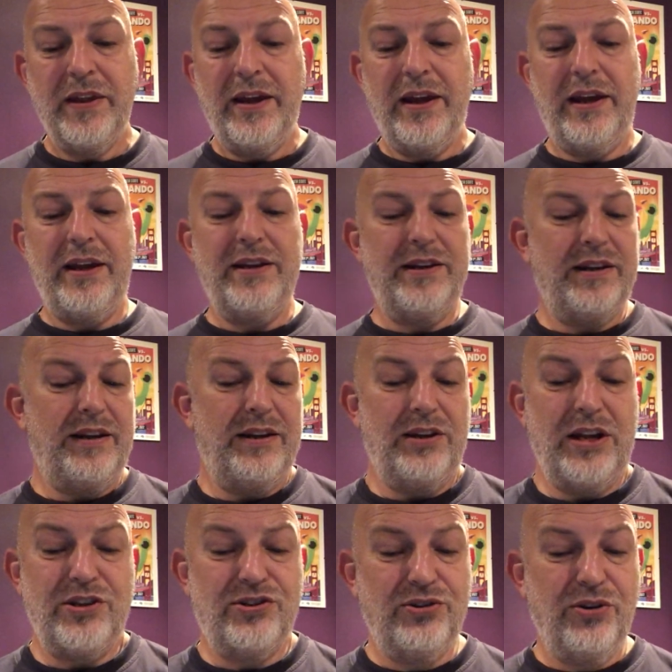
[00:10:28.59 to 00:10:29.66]

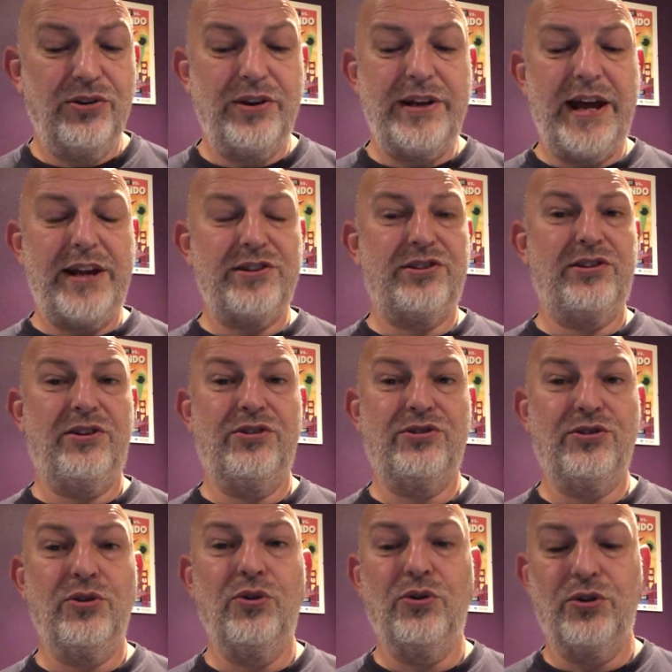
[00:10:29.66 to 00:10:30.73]
It saw the Nets
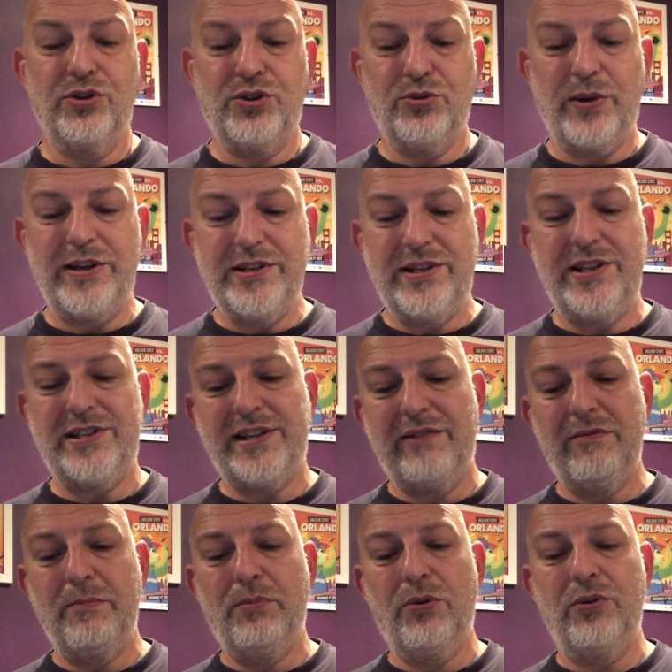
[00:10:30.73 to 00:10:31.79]
score
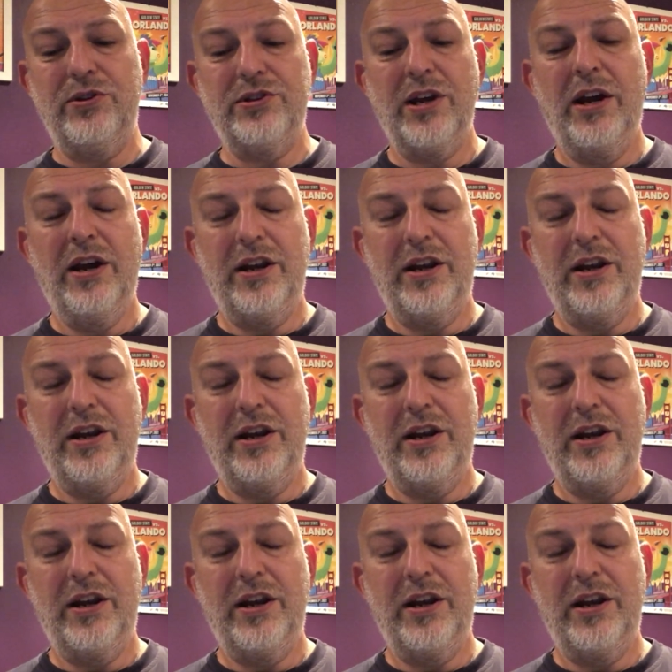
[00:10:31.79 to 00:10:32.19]
27 points